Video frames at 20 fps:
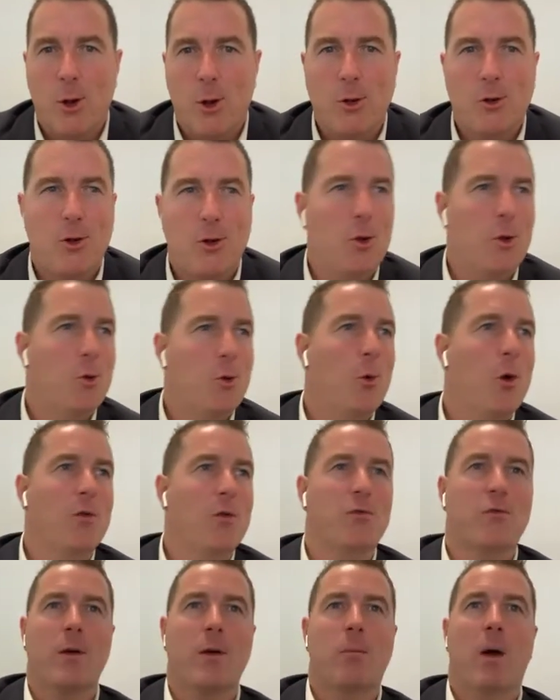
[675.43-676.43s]
Do you want
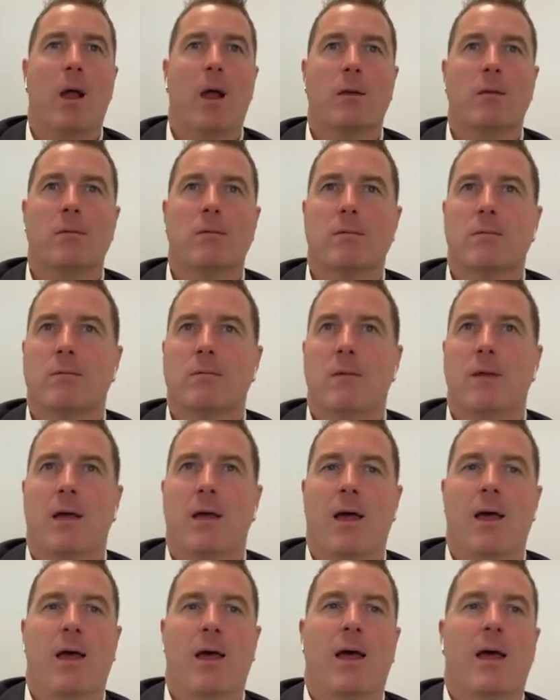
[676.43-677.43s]
someone,
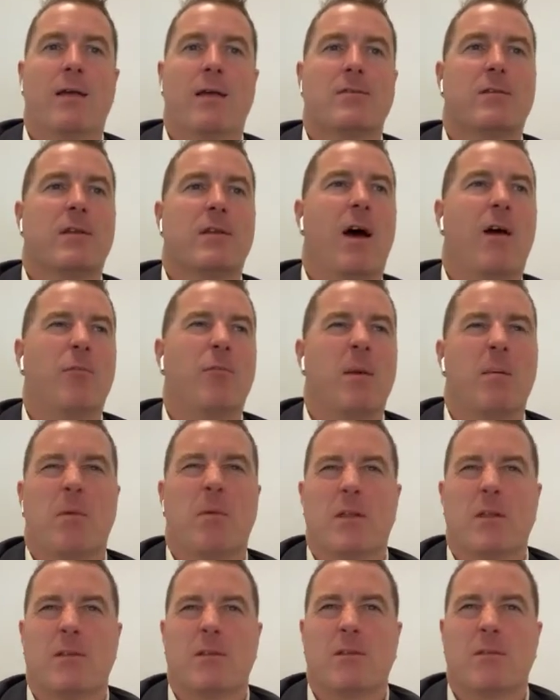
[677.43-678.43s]
a staff member
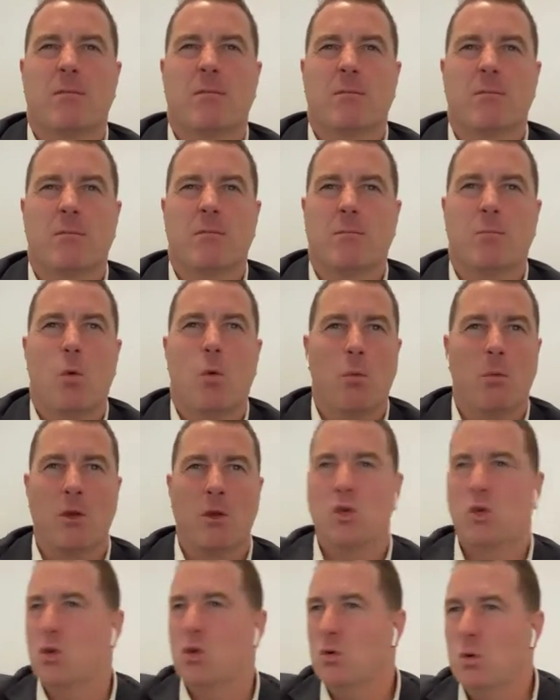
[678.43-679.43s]
that's more
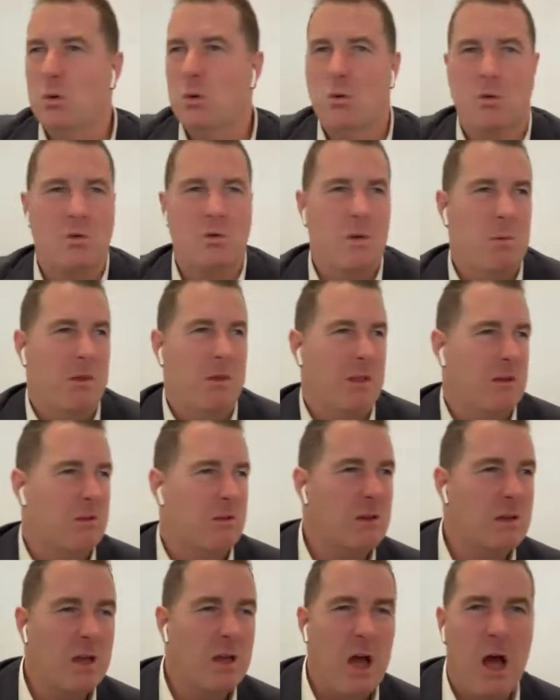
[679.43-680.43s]
mature, or someone that's
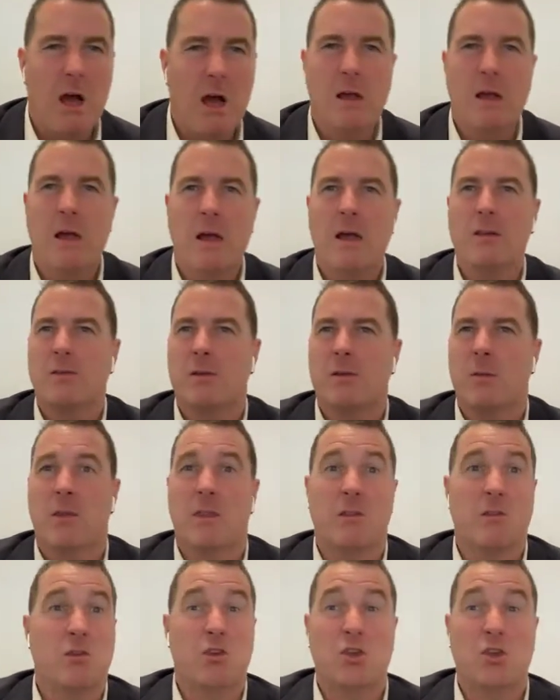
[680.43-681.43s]
younger, someone
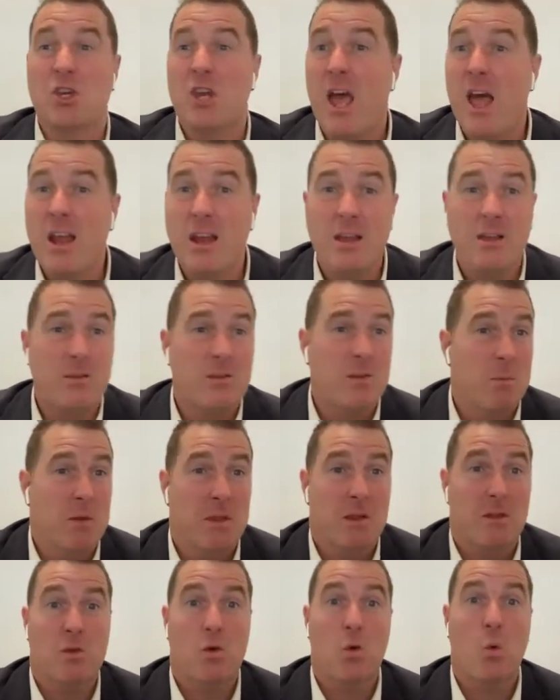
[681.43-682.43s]
that's chatty, someone
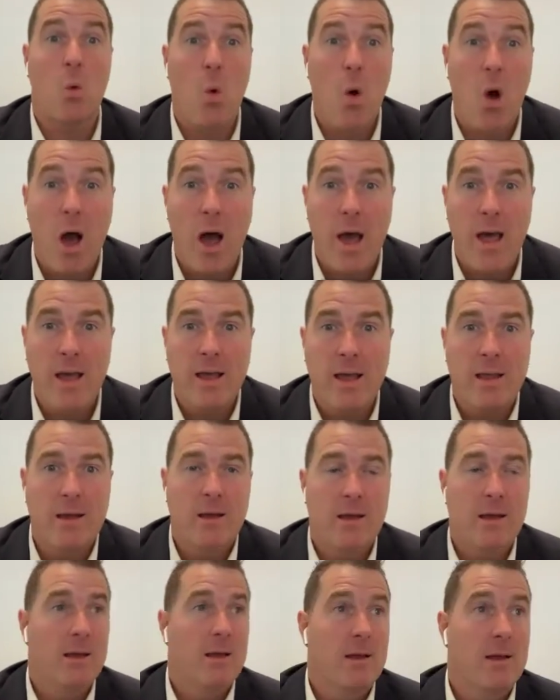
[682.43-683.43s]
that's quiet?
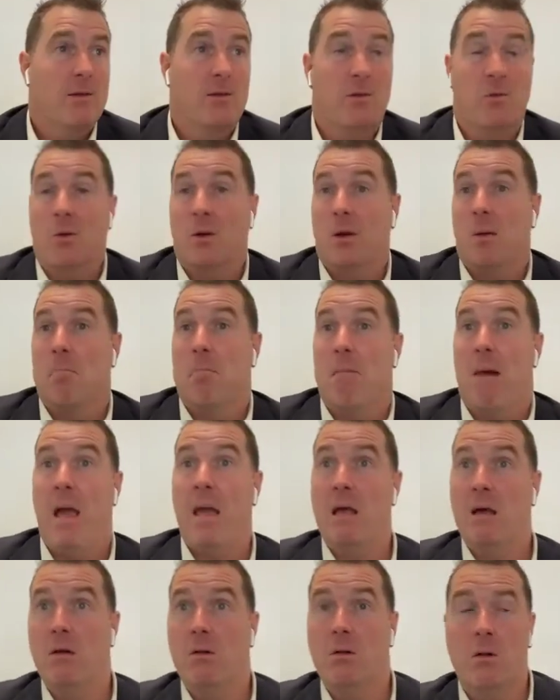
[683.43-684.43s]
Do you want a
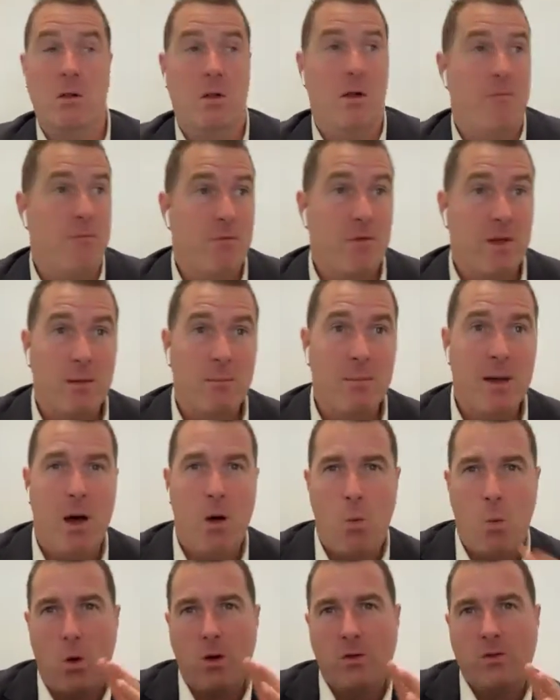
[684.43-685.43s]
male, a
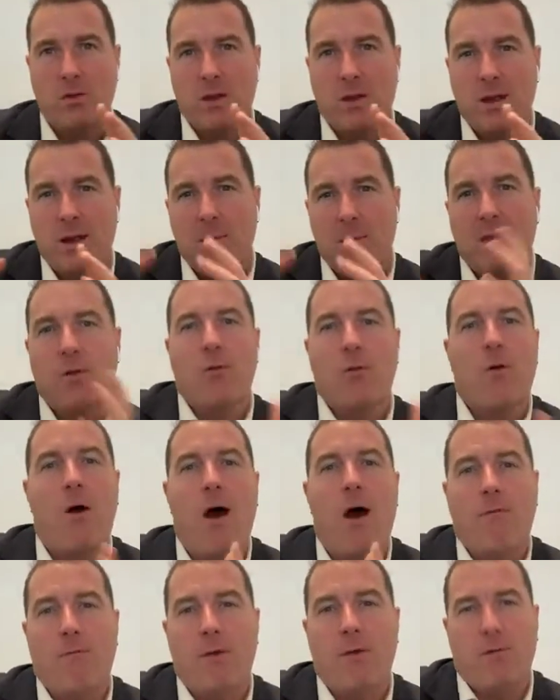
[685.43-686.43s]
female? What's going to be the
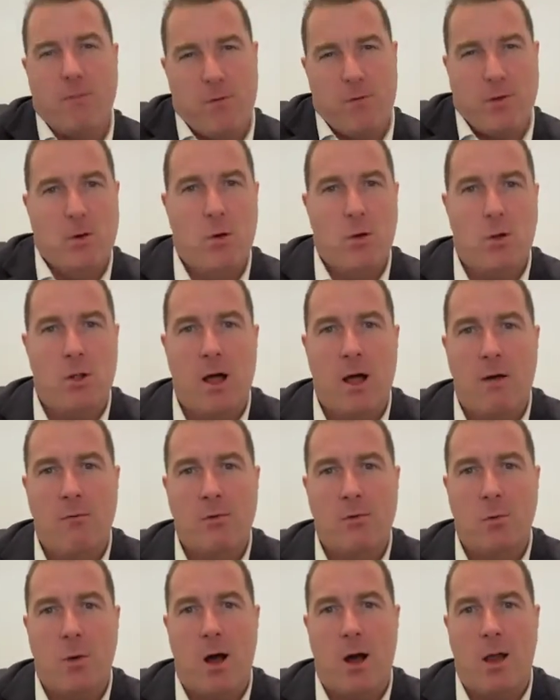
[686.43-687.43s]
right fit for your loved
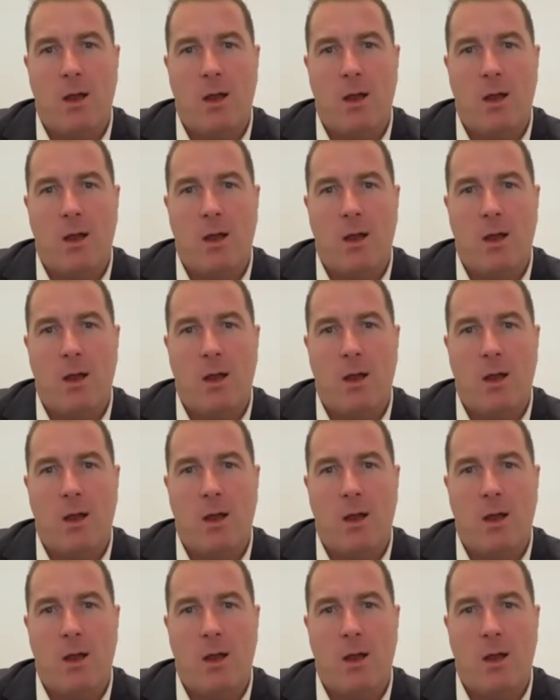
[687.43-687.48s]
one?